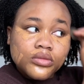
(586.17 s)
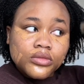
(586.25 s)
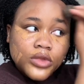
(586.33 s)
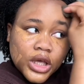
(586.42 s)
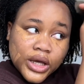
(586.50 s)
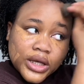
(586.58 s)

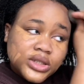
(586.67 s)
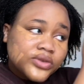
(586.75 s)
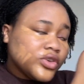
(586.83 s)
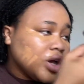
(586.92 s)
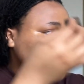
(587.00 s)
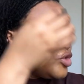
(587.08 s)
like as if
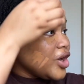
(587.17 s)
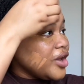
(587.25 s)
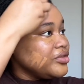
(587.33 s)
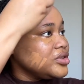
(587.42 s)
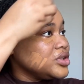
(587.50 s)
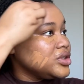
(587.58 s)
you are
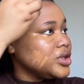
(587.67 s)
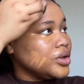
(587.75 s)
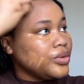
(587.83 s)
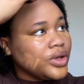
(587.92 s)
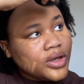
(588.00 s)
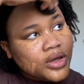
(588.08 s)
driving it
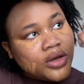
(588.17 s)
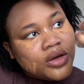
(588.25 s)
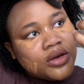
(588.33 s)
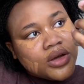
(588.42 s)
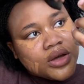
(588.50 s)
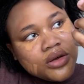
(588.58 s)
away
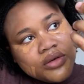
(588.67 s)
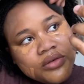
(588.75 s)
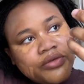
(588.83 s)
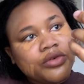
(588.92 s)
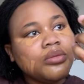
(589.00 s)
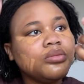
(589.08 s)

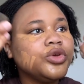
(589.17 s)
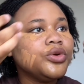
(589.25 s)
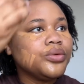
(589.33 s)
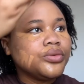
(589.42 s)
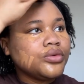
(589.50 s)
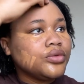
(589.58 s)
from you.
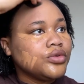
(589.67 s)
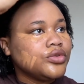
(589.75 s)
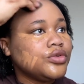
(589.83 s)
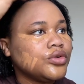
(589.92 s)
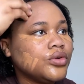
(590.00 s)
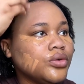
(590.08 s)

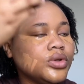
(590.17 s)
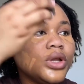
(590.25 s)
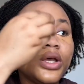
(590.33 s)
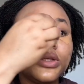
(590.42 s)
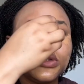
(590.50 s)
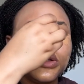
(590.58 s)
So
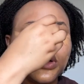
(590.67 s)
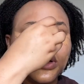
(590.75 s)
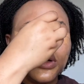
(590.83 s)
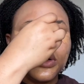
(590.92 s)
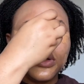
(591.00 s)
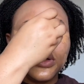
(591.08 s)
that's
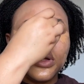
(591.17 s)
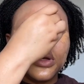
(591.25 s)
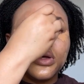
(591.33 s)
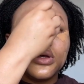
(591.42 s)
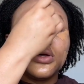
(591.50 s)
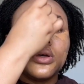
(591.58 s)
done,
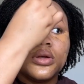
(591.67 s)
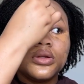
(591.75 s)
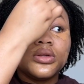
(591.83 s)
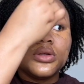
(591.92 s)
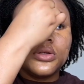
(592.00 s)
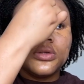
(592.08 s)

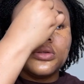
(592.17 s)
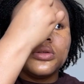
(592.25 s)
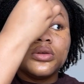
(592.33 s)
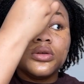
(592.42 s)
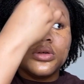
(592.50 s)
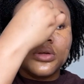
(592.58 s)
and then
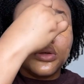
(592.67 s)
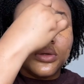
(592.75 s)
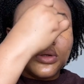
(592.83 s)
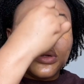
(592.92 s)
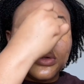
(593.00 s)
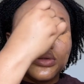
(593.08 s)

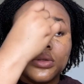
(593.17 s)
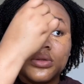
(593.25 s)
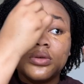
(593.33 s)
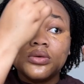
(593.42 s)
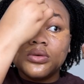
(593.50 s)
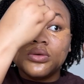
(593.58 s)

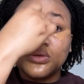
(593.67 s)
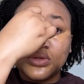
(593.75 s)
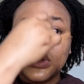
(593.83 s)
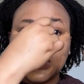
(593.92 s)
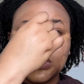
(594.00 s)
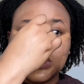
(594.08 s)
do
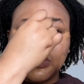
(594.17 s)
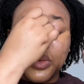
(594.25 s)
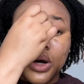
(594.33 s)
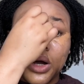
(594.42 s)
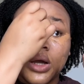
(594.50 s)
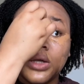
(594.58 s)
this
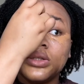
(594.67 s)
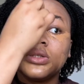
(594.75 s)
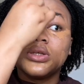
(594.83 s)
part.